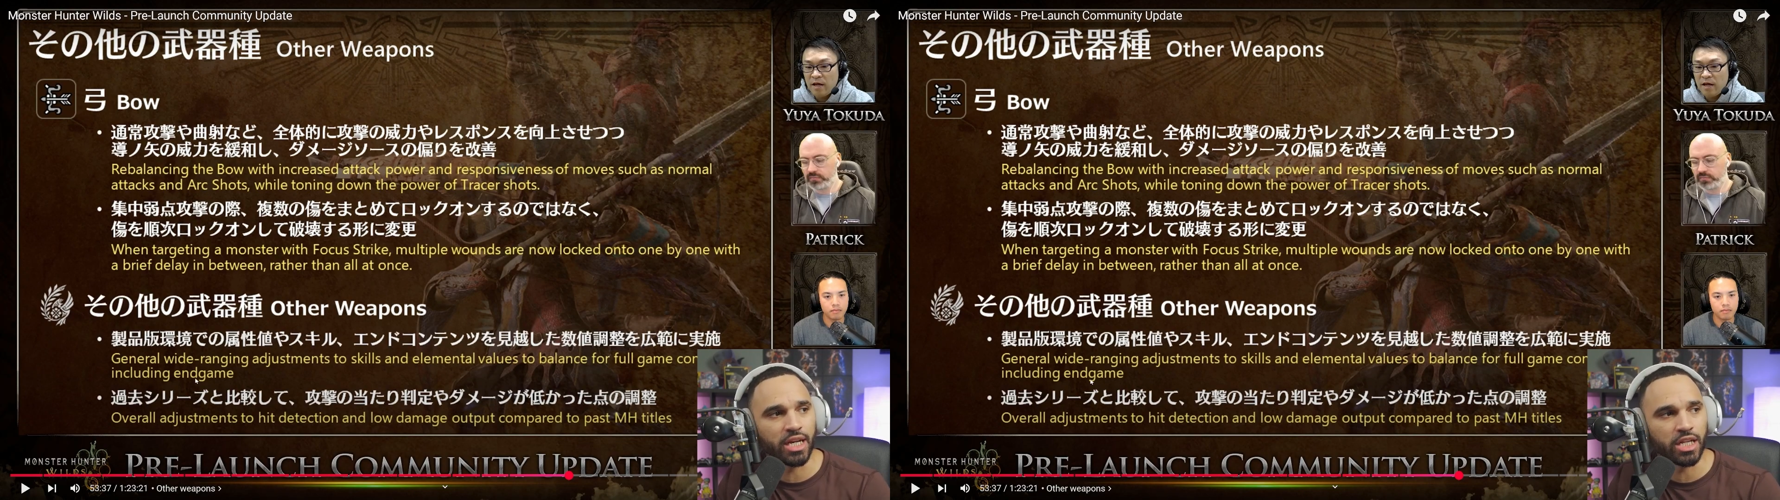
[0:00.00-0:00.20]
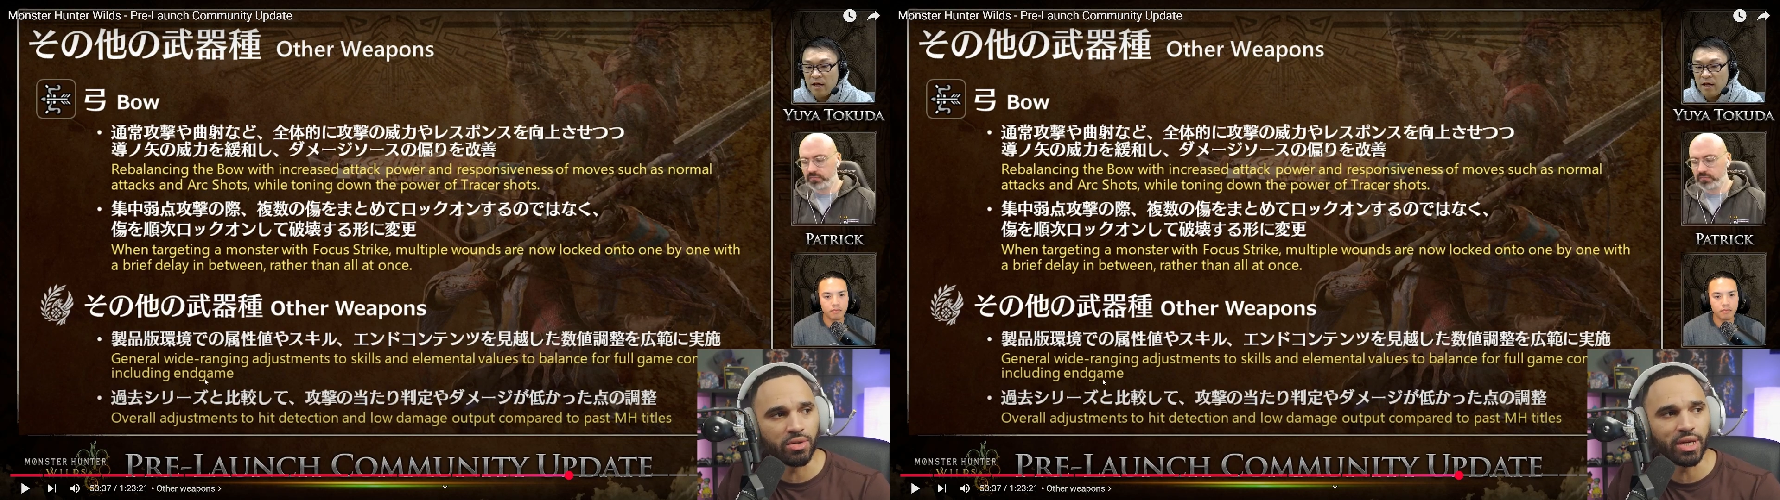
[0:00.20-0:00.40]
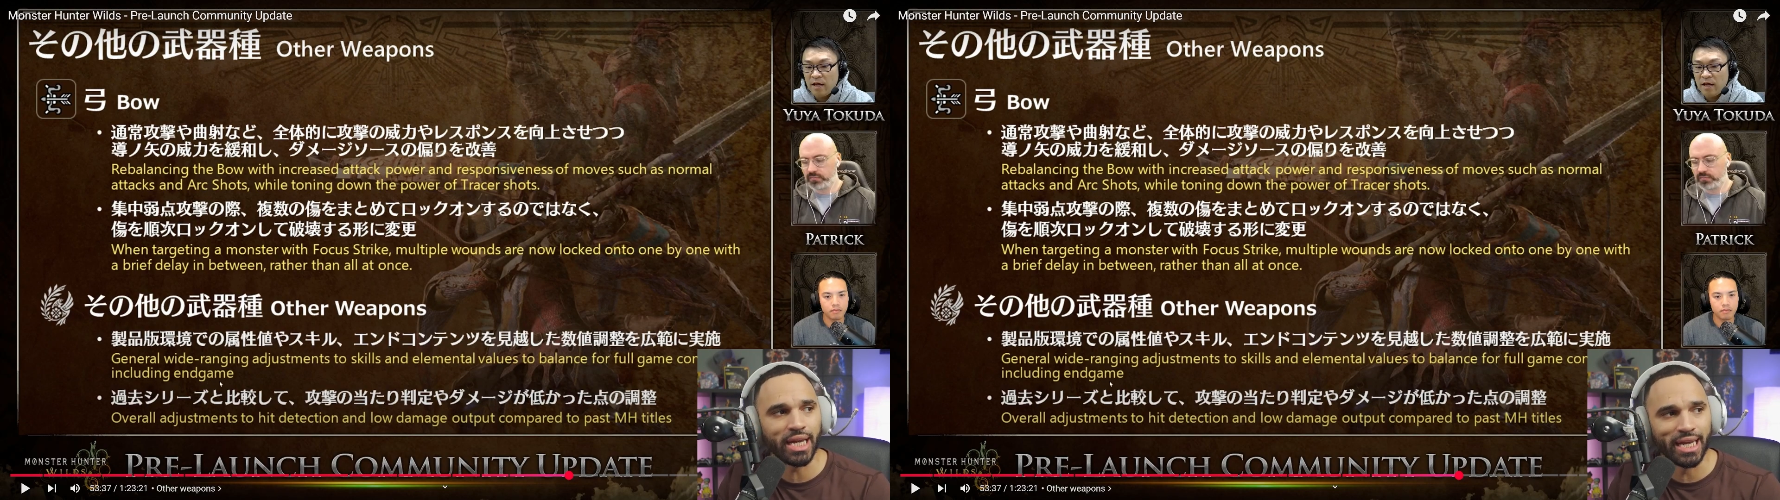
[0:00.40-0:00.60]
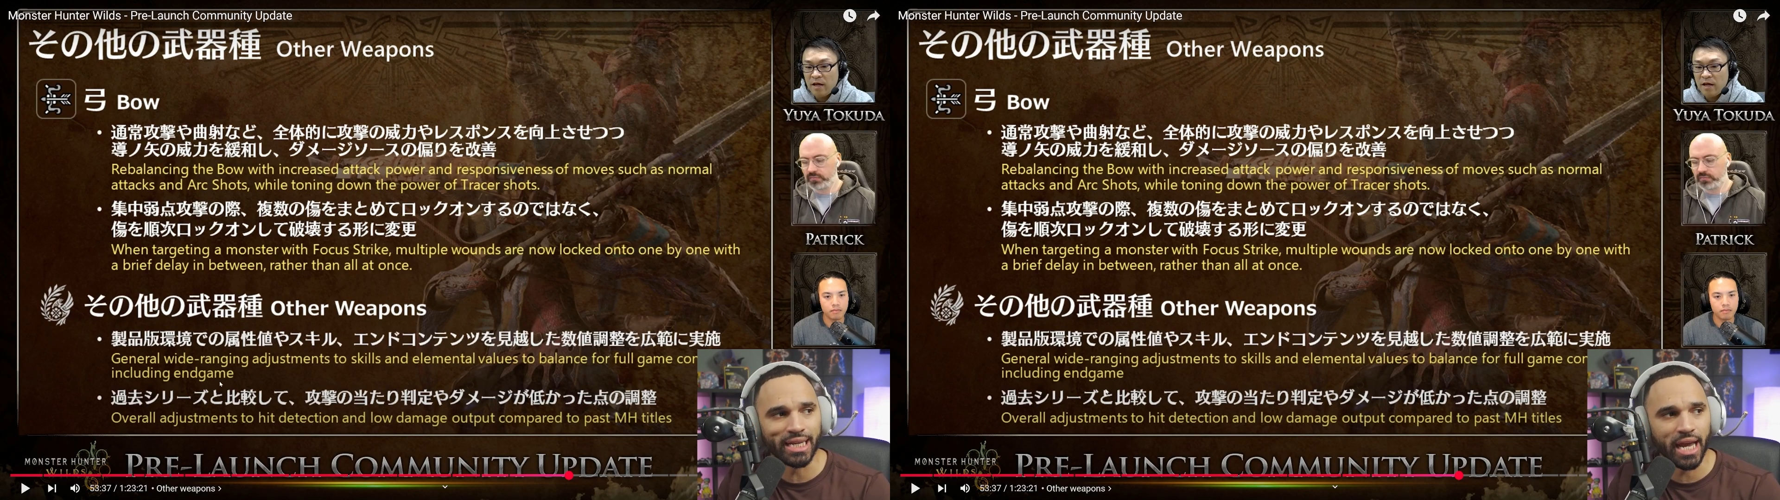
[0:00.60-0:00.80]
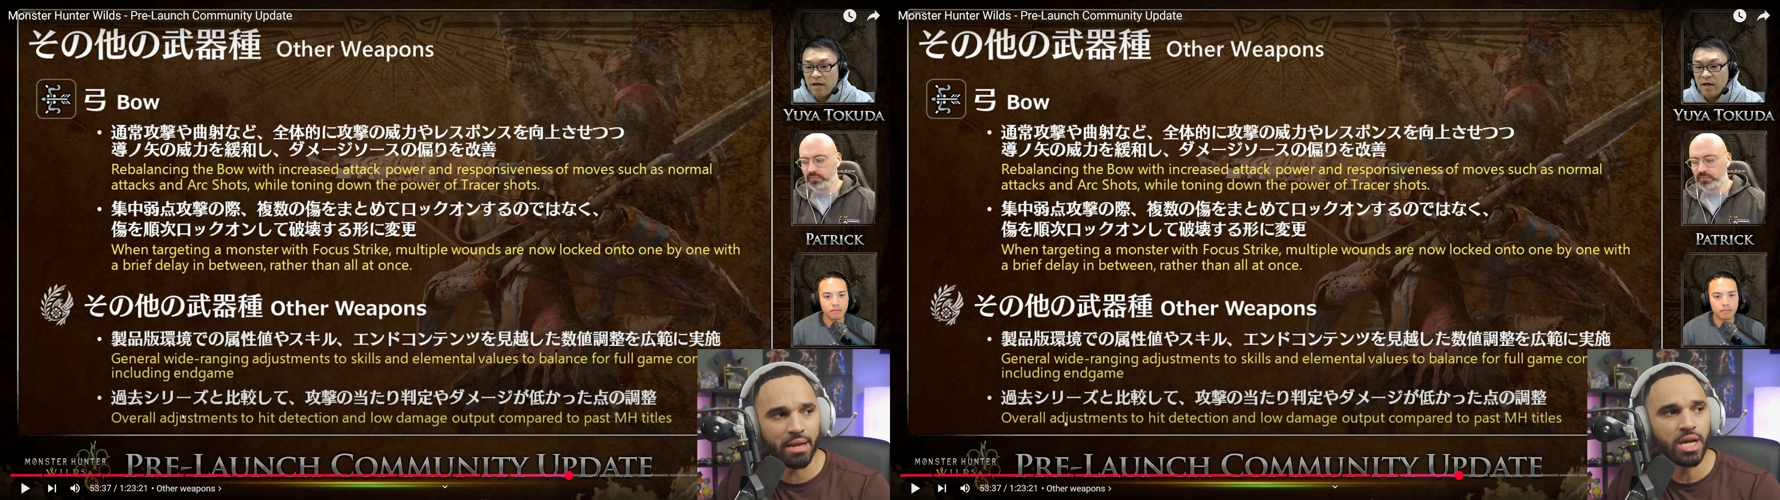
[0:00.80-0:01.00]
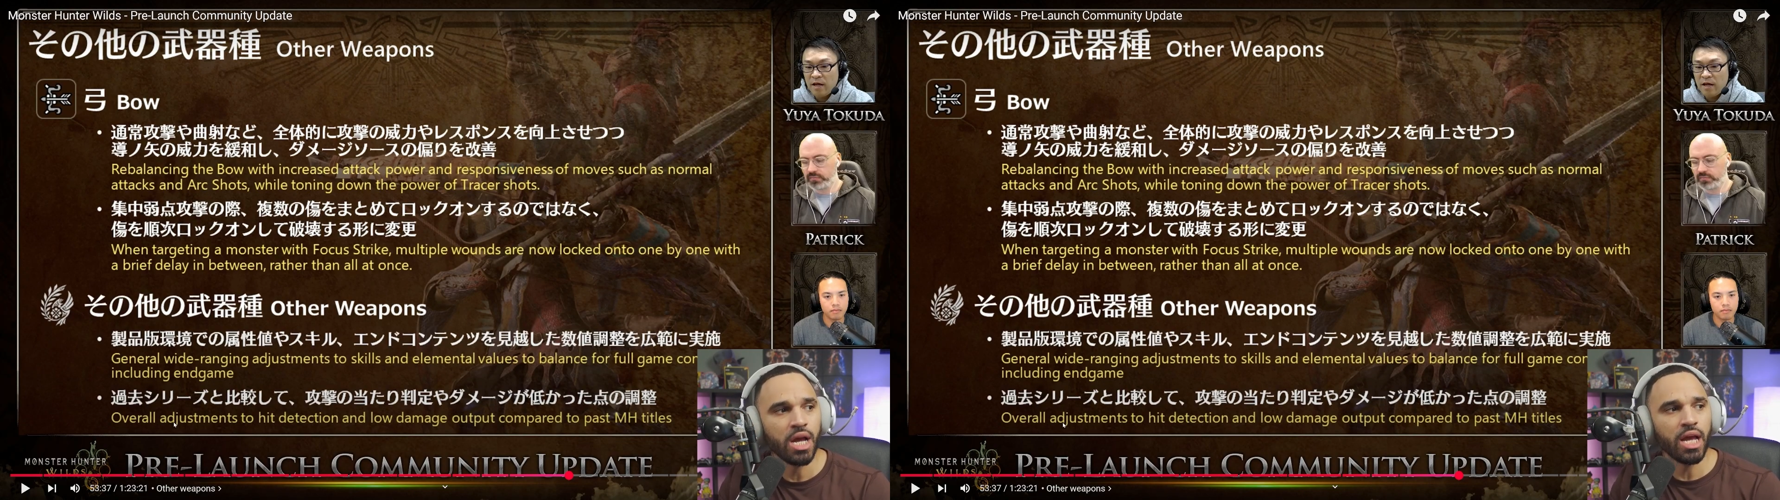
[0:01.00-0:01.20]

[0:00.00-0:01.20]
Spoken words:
including in-game,